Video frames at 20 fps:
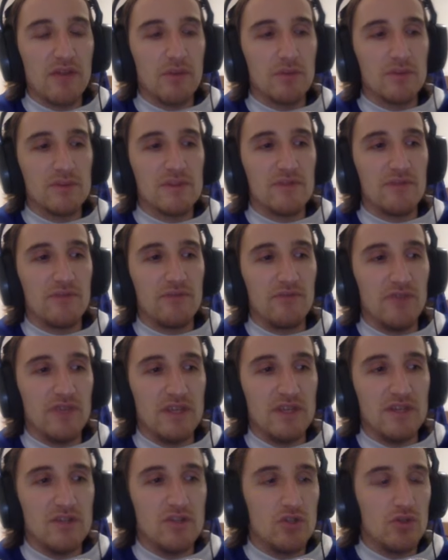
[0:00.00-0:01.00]
there was the
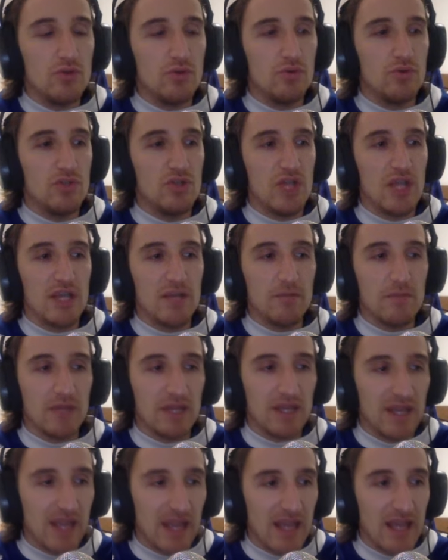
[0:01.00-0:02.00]
feed to Jake
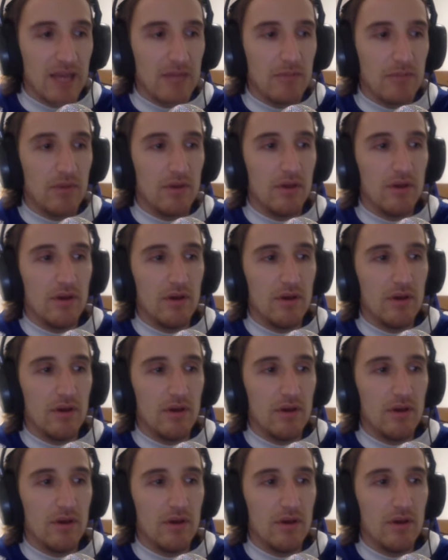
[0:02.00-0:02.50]
McCabe